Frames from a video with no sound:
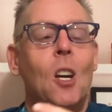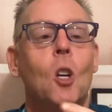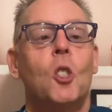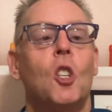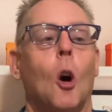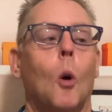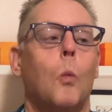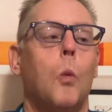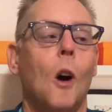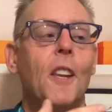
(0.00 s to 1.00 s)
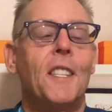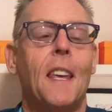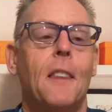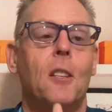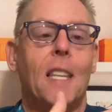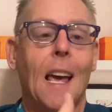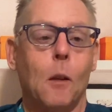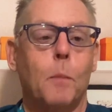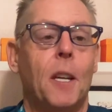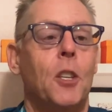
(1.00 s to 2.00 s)
So what is it that's
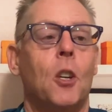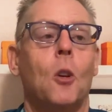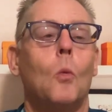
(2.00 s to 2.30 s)
helping you?